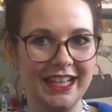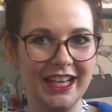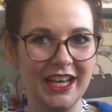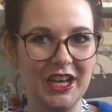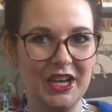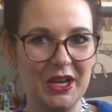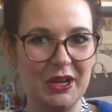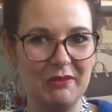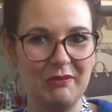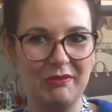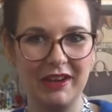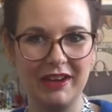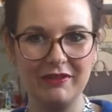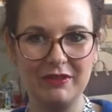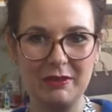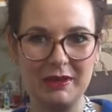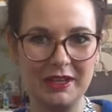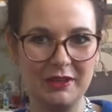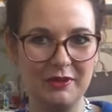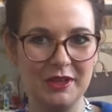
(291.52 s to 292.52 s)
But
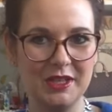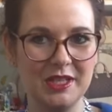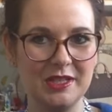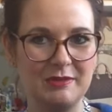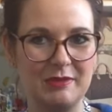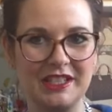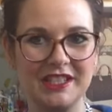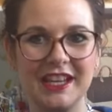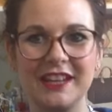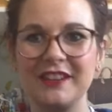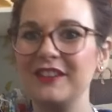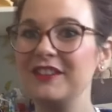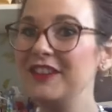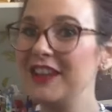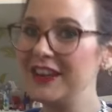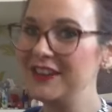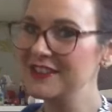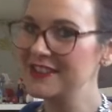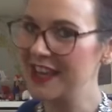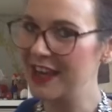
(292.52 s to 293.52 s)
everybody that watches my channel
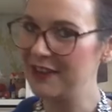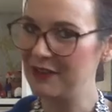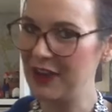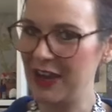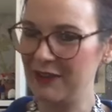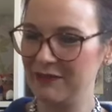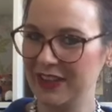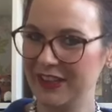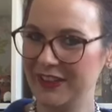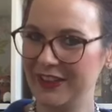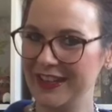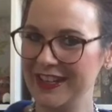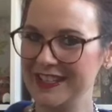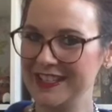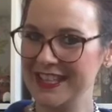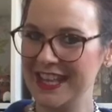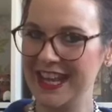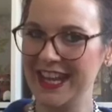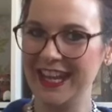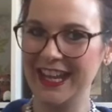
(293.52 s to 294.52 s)
knows I'm handbag
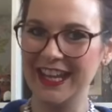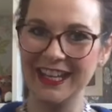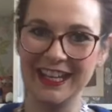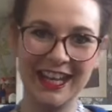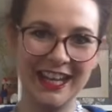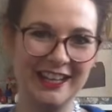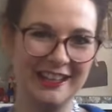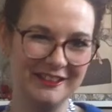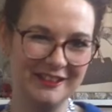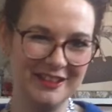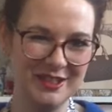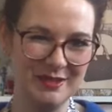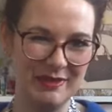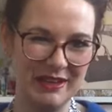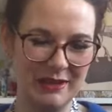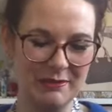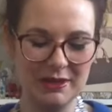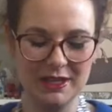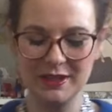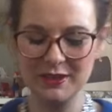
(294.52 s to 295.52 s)
crazy and I love to
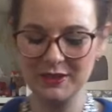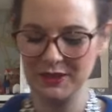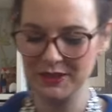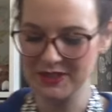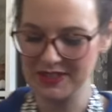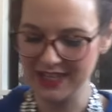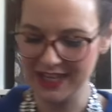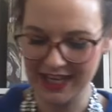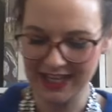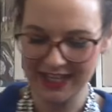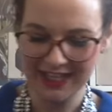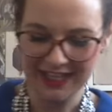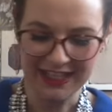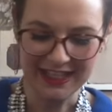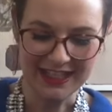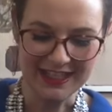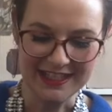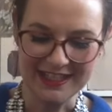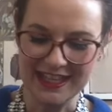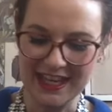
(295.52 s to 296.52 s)
be a bit naughty.
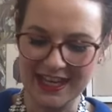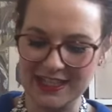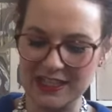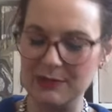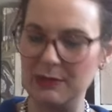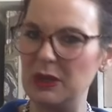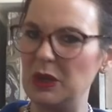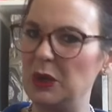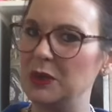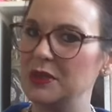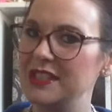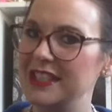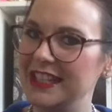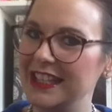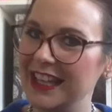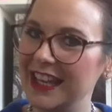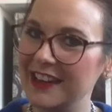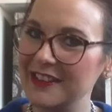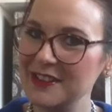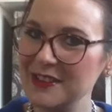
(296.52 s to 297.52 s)
It's nice to be naughty
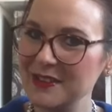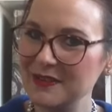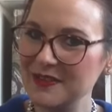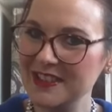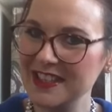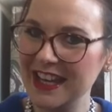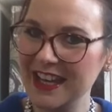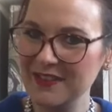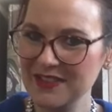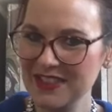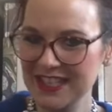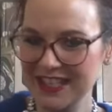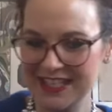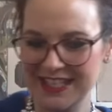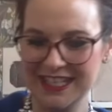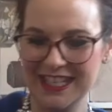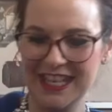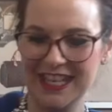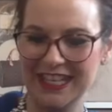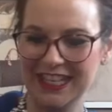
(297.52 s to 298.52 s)
in life sometimes,
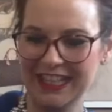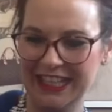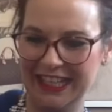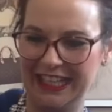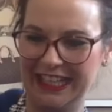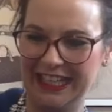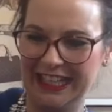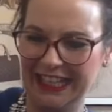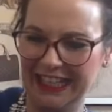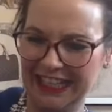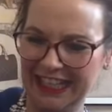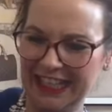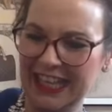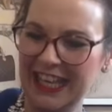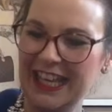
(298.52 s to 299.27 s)
isn't it?